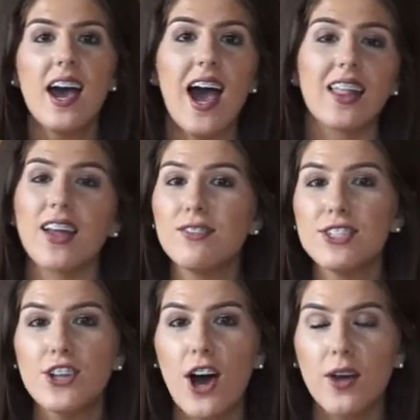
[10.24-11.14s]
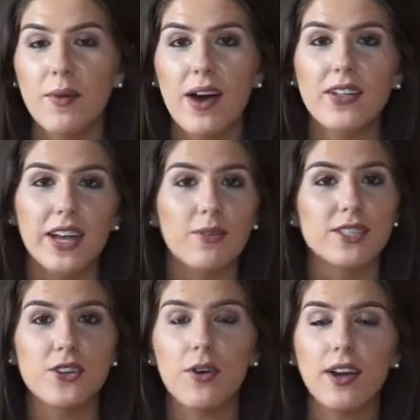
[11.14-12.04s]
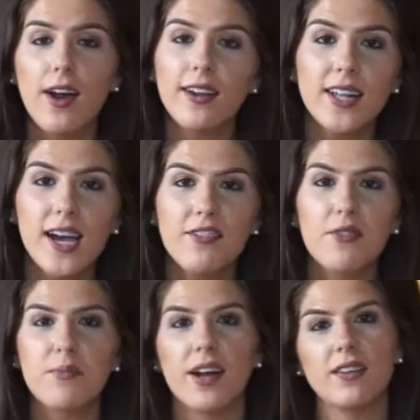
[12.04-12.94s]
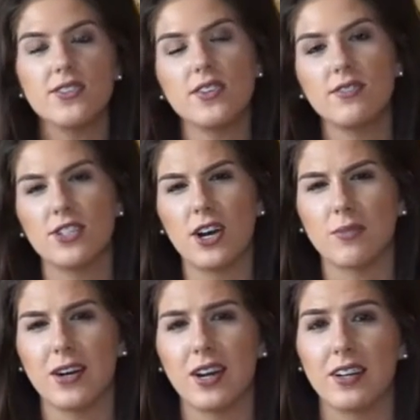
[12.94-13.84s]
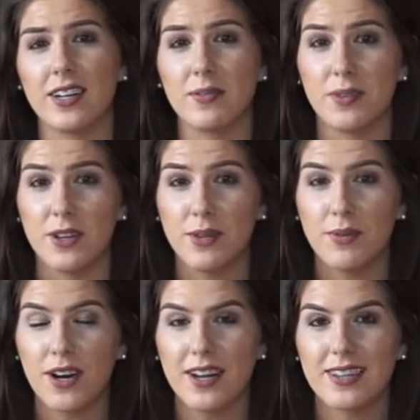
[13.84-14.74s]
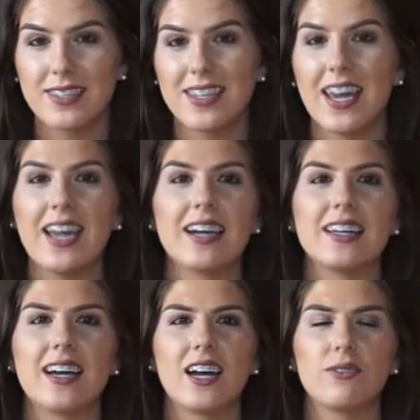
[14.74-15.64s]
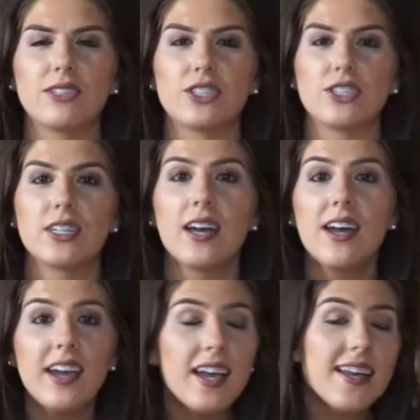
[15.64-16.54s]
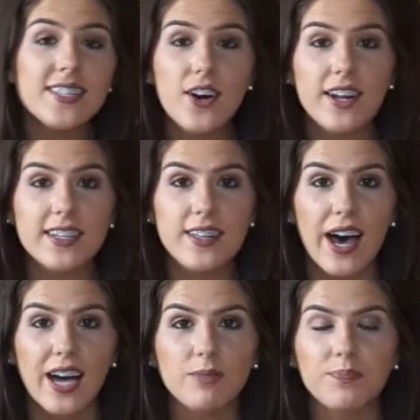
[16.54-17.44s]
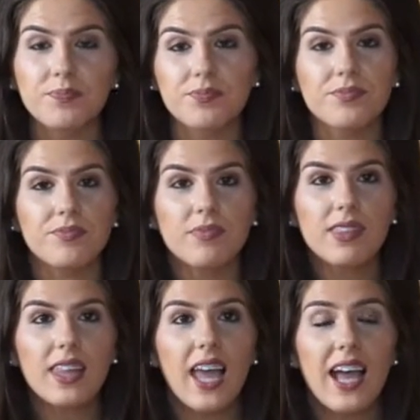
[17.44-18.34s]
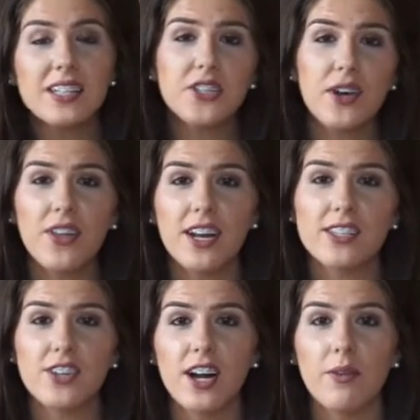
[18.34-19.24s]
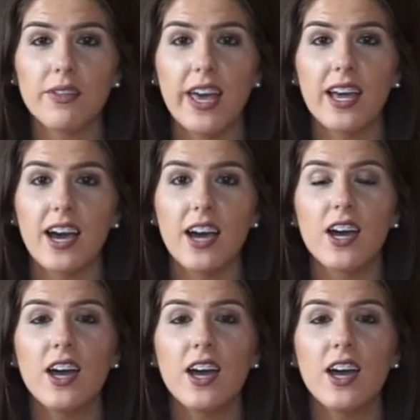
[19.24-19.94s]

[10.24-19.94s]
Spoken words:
I love to talk about like what's going on in life, but I also love to talk about kind of like beauty products, and I kind of want to just ease on into that. And so I thought I'd start out with like a